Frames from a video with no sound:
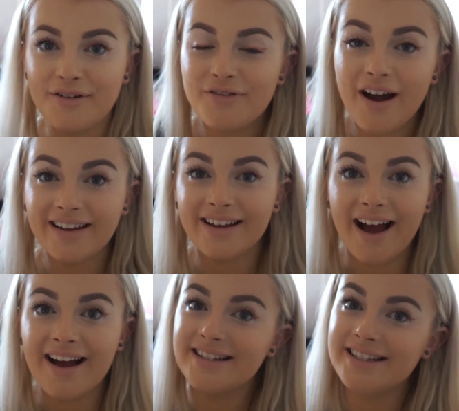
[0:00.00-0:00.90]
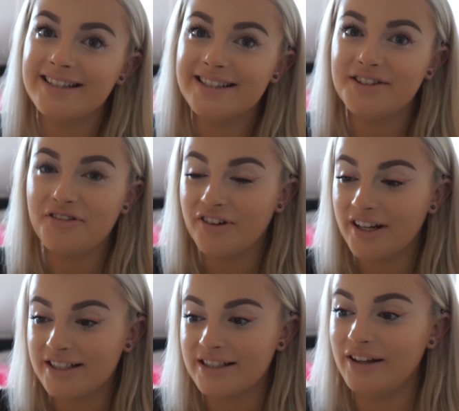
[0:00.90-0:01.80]
Right guys, this is the
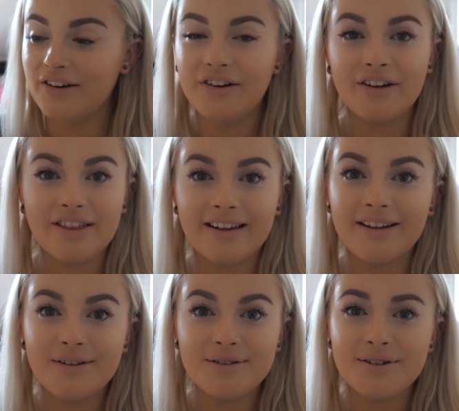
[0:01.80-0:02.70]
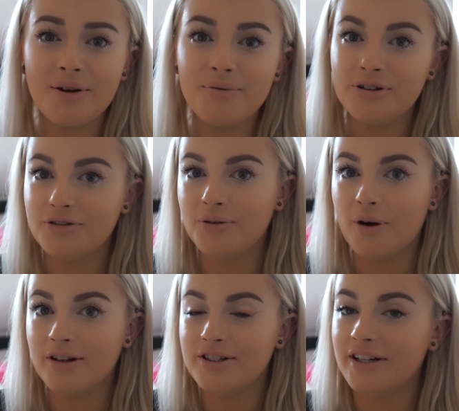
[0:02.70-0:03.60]
finished look. Thank you so much for
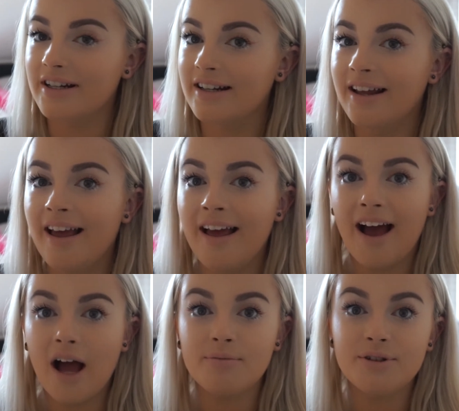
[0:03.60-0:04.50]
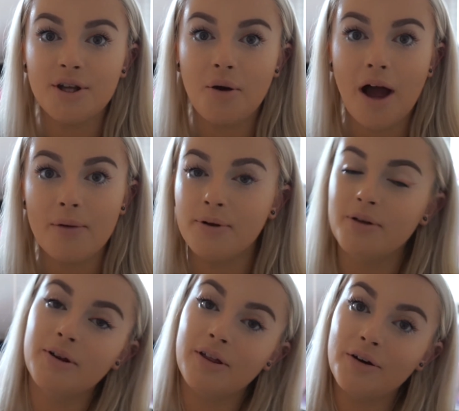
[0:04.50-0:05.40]
watching. I'm so
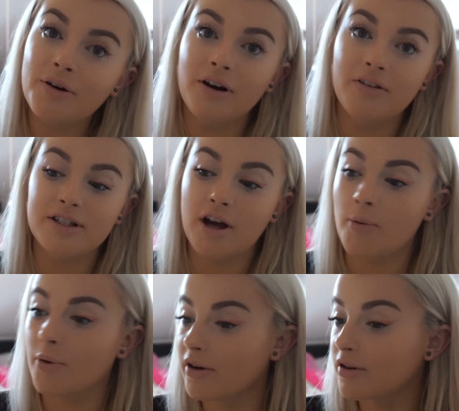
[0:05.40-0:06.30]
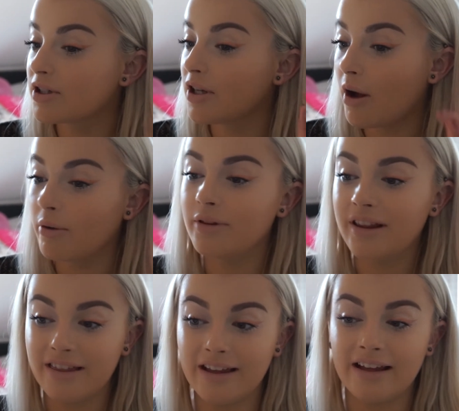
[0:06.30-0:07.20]
happy with all of the Tarte products. The only
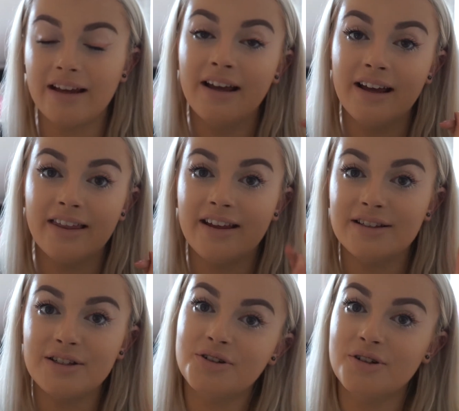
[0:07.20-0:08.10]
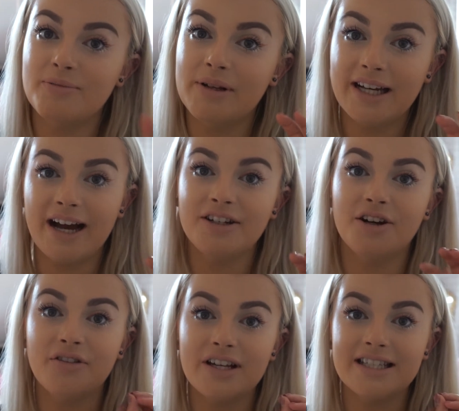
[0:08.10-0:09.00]
thing that has annoyed me kind
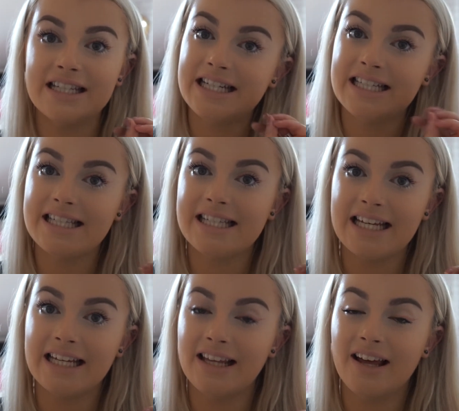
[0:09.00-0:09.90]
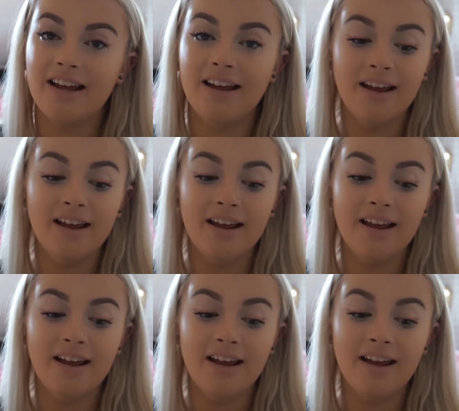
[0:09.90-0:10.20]
of is the concealer.